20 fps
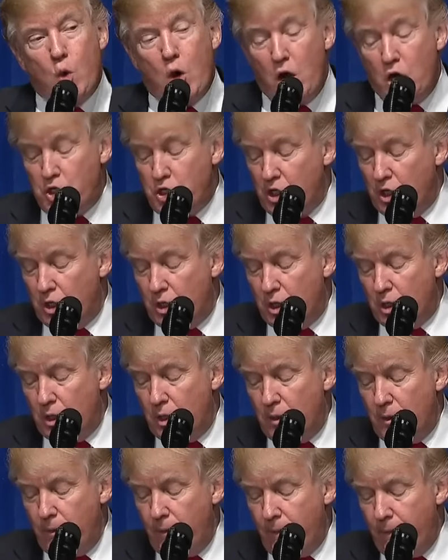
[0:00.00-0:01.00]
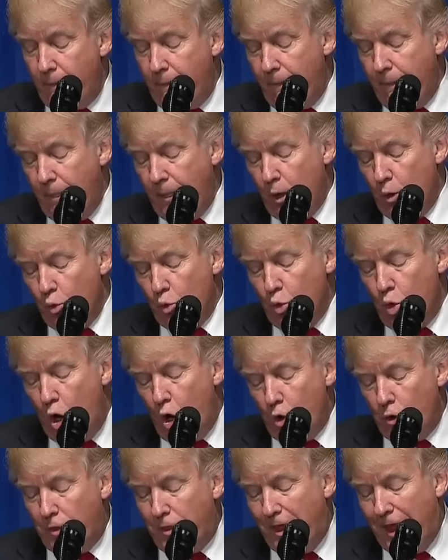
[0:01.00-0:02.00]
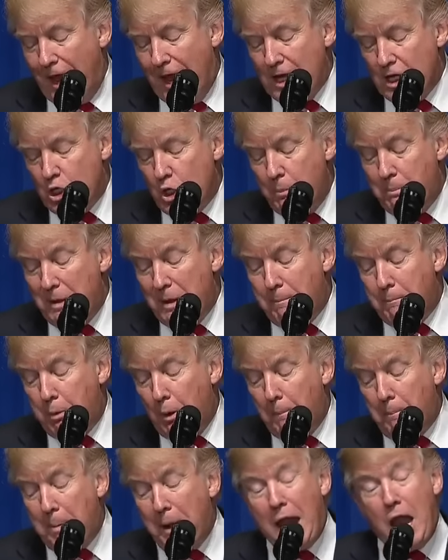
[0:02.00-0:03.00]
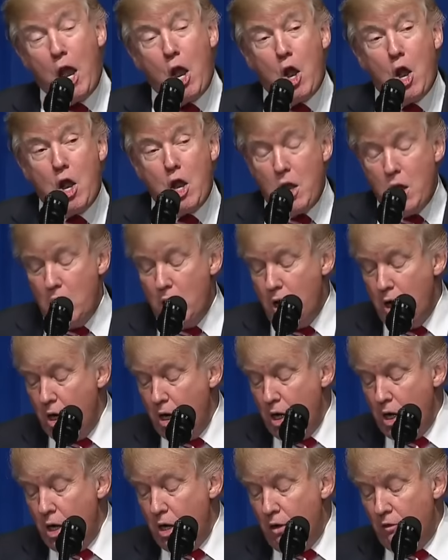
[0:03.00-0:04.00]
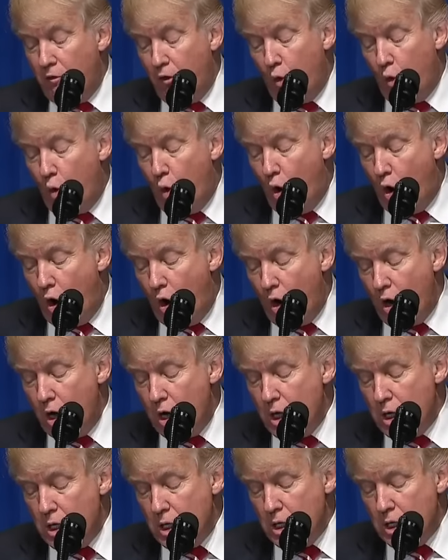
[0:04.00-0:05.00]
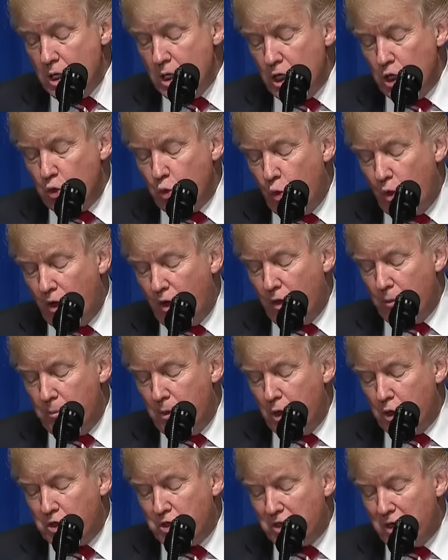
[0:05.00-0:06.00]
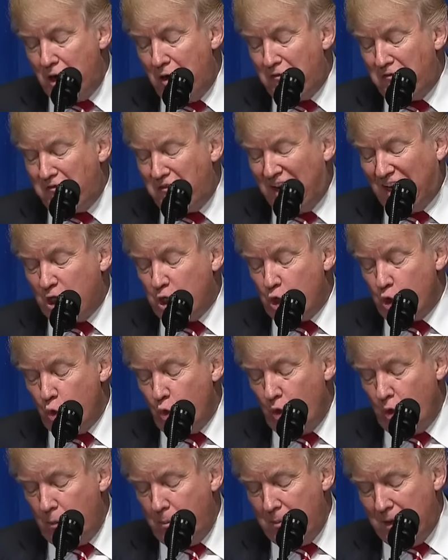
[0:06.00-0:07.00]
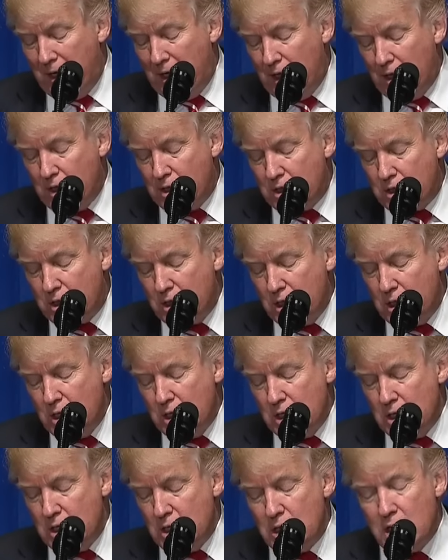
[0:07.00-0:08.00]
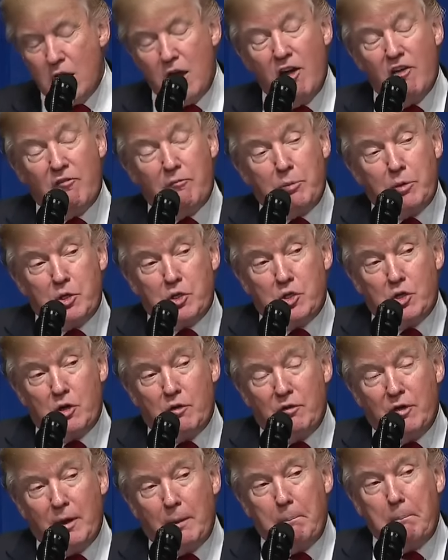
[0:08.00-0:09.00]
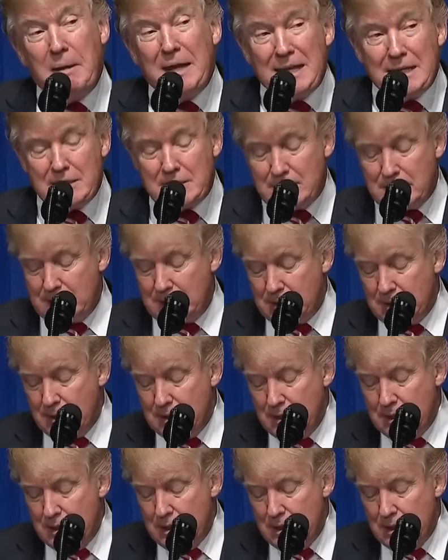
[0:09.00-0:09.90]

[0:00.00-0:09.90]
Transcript: Washington wrote that to be prepared for war is one of the most effectual means of preserving peace.